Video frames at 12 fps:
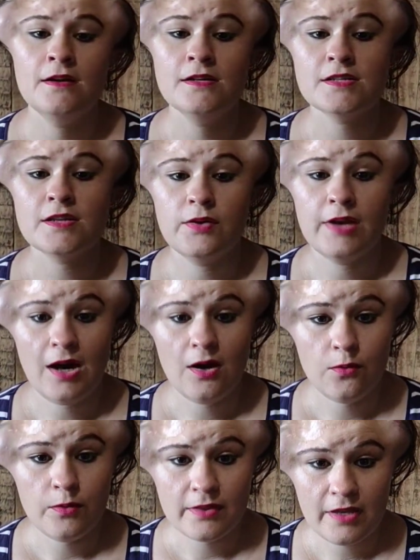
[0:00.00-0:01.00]
So
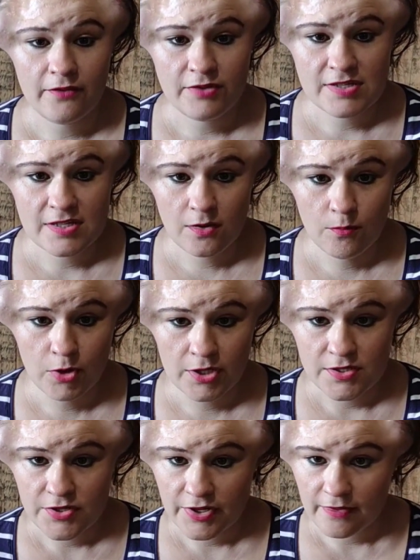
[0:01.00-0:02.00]
now with every single
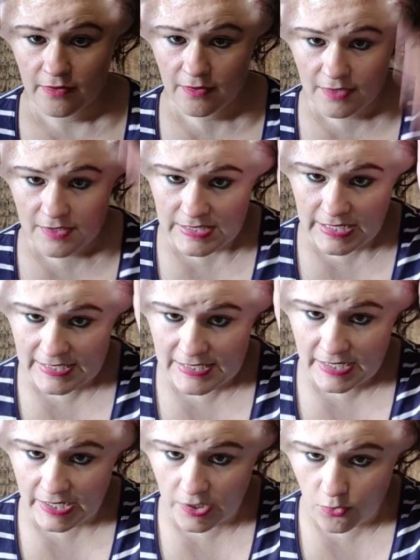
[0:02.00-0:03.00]
monitoring thing, this gets
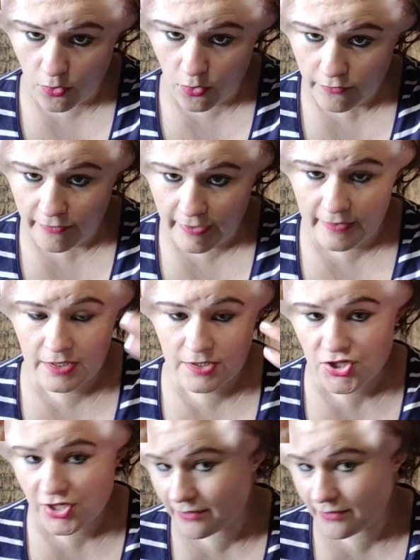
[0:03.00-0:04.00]
taken off and then
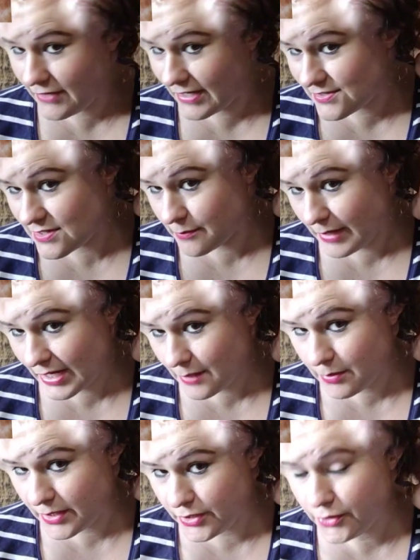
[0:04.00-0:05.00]
she inflates the back
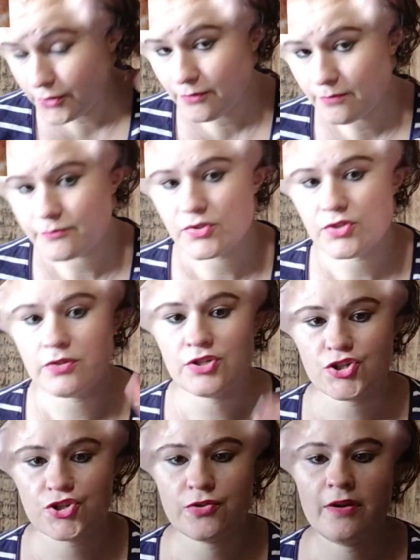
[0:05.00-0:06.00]
balloon to
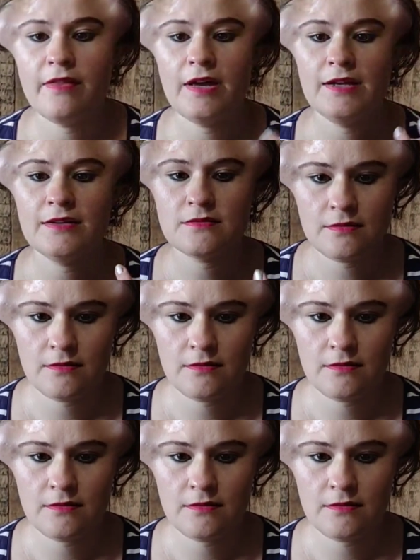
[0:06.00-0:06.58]
ensure that